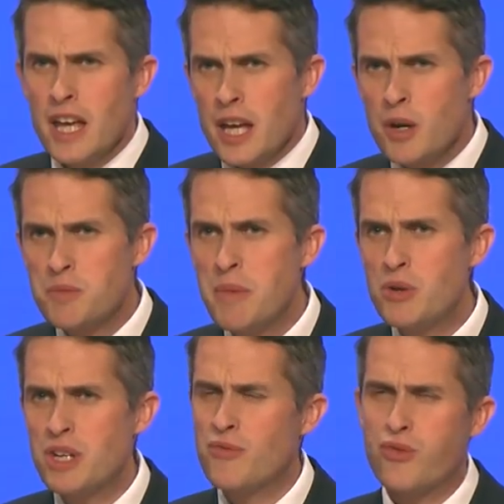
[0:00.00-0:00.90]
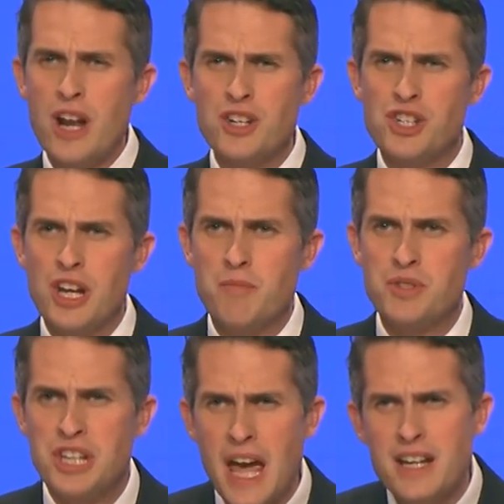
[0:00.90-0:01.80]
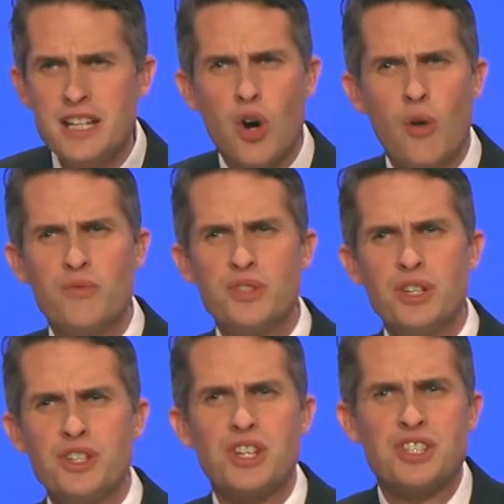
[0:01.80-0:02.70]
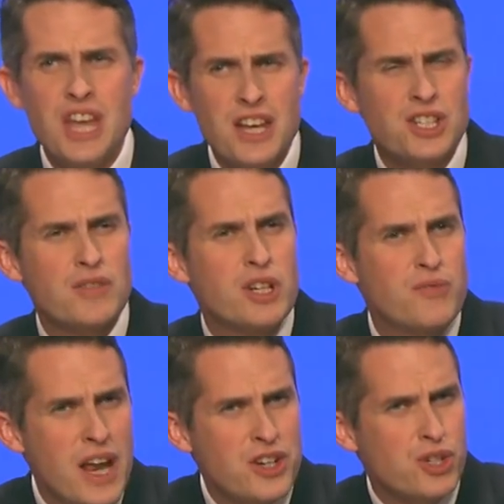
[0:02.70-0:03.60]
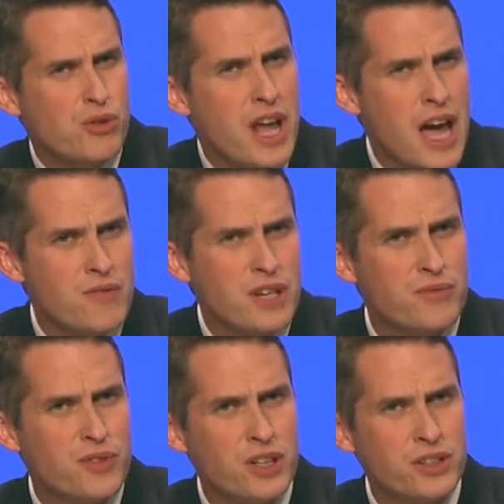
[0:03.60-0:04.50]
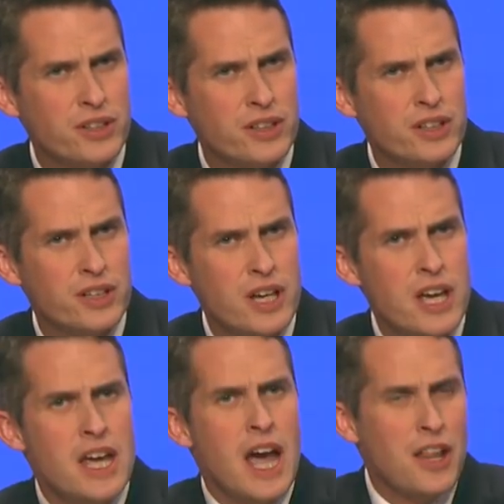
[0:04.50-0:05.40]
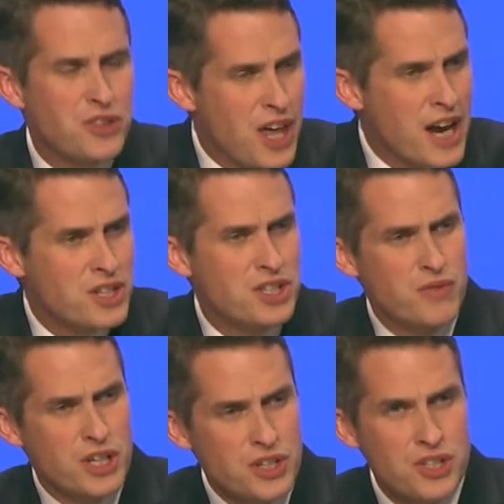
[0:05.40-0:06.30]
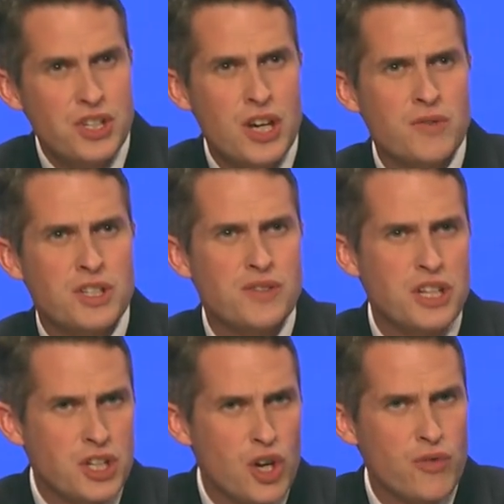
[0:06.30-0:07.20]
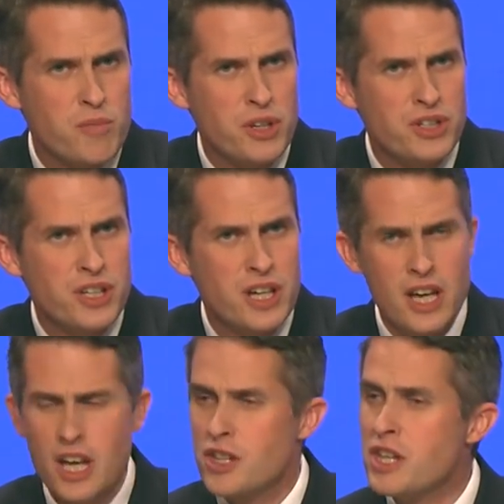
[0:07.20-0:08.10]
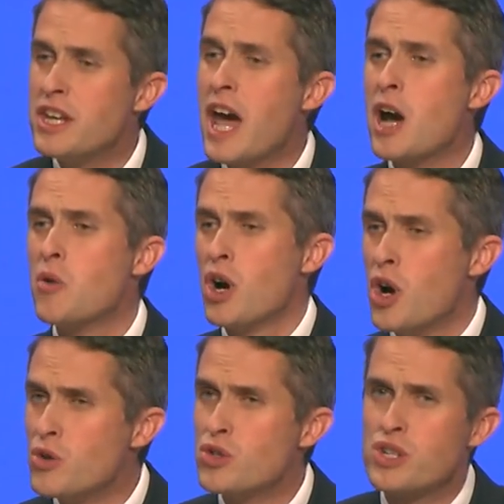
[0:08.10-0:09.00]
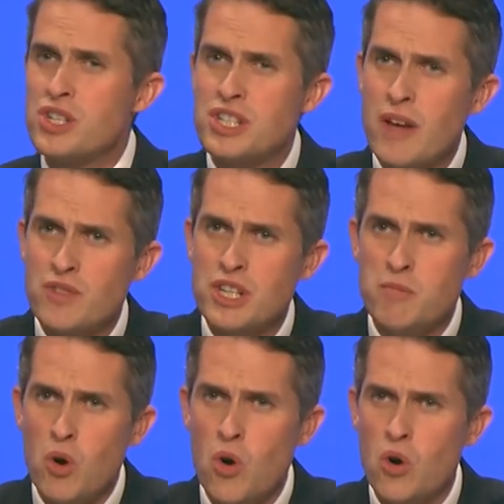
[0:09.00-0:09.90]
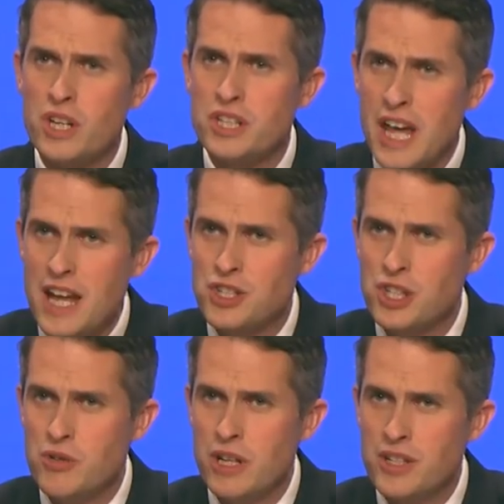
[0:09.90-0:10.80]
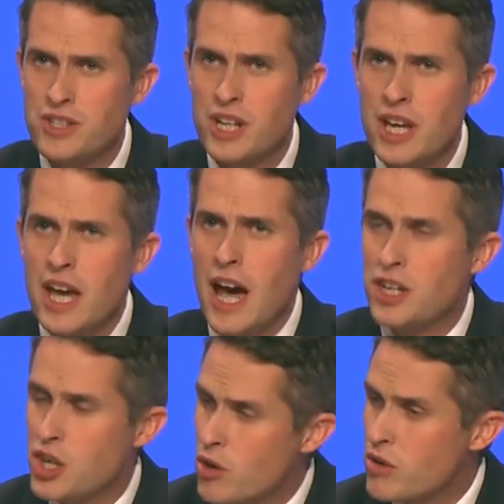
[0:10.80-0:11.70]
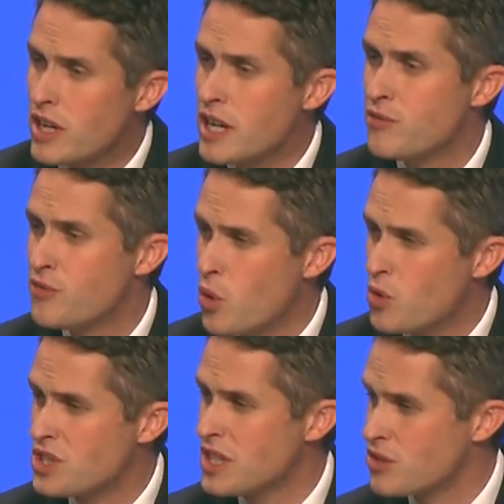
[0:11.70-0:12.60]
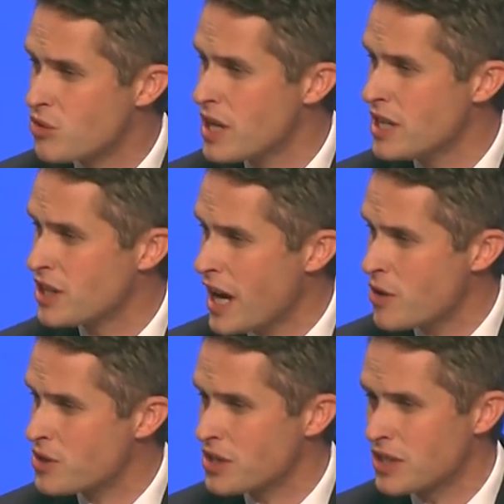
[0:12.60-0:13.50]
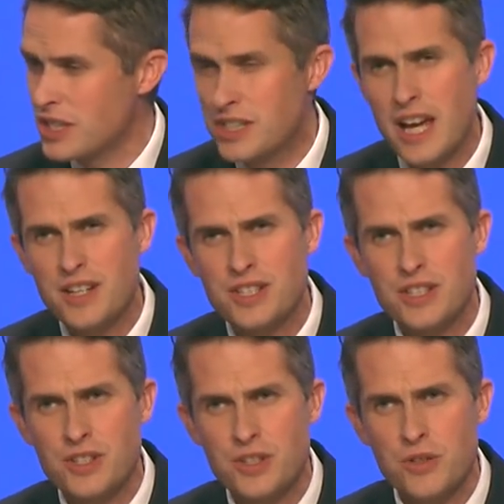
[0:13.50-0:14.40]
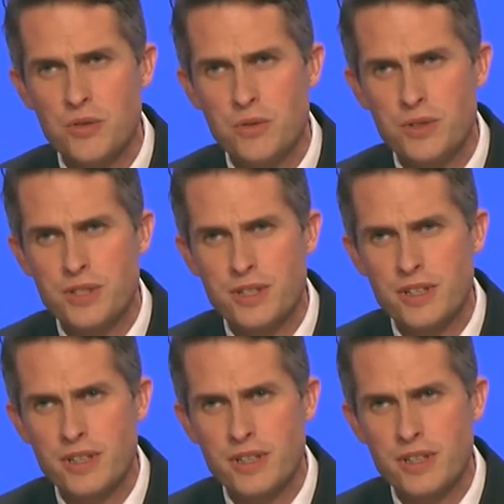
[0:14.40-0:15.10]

He was building friendships, gaining confidence, a sense of adventure, and having fun. And thanks to the Conservatives in government, there are now 170 more cadet units and currently 43,000 cadets in schools.